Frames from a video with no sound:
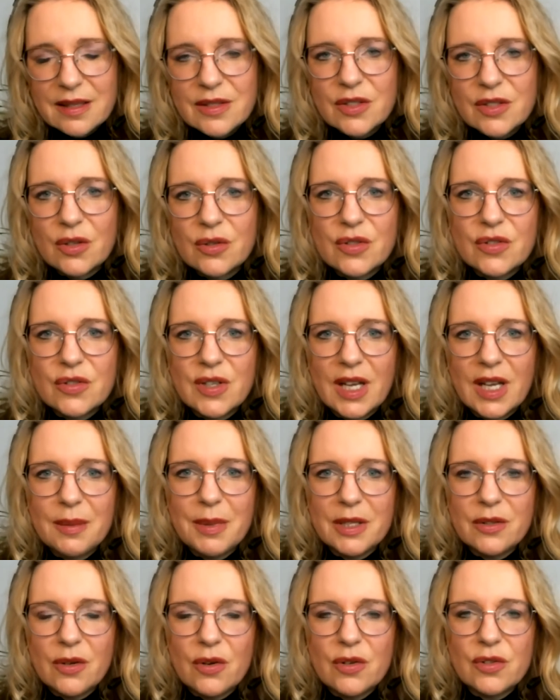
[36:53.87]
so to say,
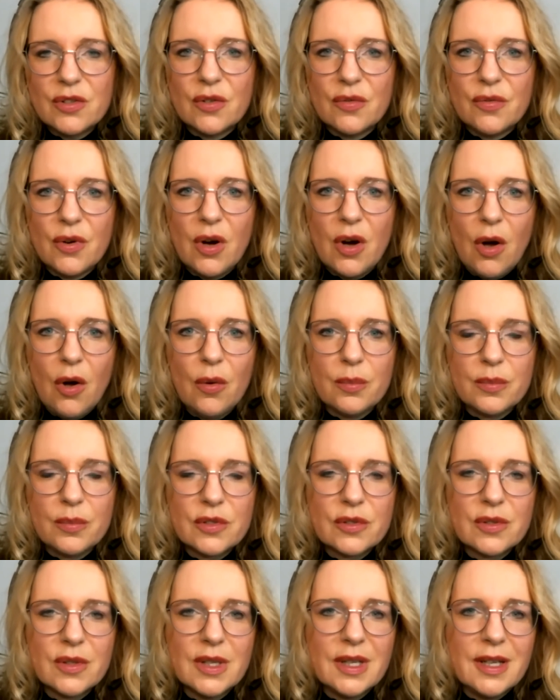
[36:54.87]
but also for
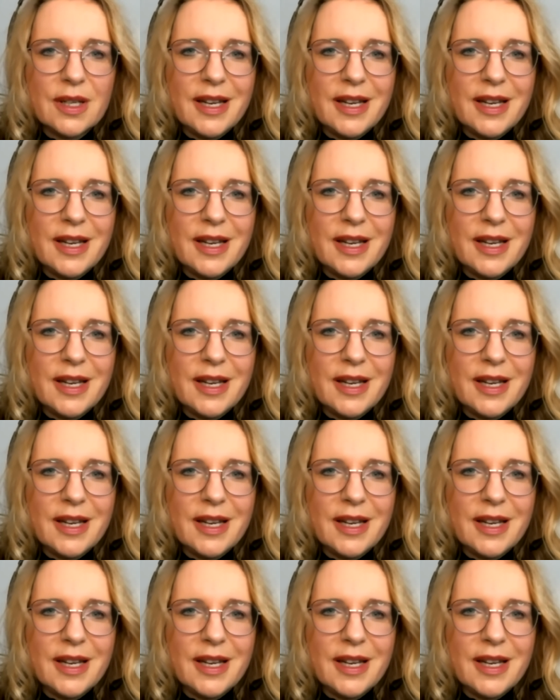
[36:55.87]
homes.